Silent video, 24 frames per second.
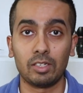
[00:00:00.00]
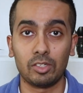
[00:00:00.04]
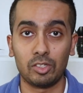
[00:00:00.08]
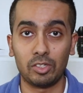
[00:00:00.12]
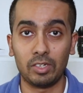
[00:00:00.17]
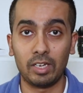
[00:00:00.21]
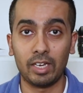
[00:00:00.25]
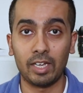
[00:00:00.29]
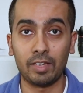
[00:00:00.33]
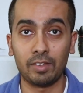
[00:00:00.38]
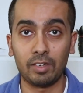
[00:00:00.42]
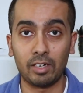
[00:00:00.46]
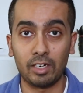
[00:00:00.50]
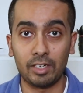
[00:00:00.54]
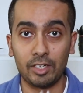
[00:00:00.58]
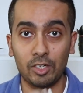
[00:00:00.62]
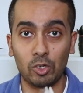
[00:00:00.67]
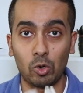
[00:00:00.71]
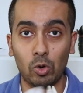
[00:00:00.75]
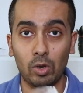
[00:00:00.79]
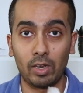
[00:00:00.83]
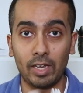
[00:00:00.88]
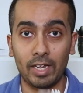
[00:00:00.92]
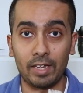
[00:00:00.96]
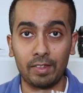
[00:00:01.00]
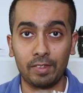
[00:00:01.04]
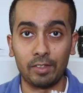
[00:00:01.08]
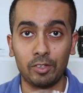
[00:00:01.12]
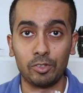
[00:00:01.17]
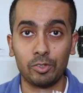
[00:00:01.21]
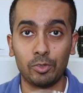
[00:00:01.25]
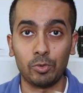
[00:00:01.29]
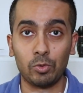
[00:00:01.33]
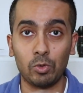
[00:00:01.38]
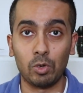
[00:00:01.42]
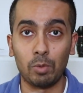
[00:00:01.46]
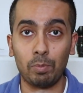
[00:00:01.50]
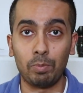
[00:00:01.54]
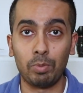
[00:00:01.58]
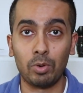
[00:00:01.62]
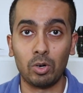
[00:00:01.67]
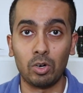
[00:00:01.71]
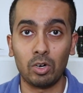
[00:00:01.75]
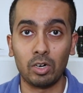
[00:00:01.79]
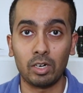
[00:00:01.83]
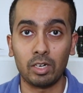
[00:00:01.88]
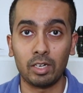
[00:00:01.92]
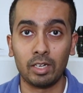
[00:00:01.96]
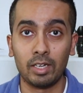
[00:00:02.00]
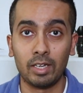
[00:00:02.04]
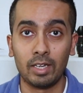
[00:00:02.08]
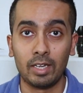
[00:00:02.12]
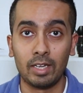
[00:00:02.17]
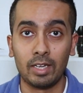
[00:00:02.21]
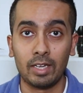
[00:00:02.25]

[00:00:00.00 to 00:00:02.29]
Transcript: together and you go like this through a book,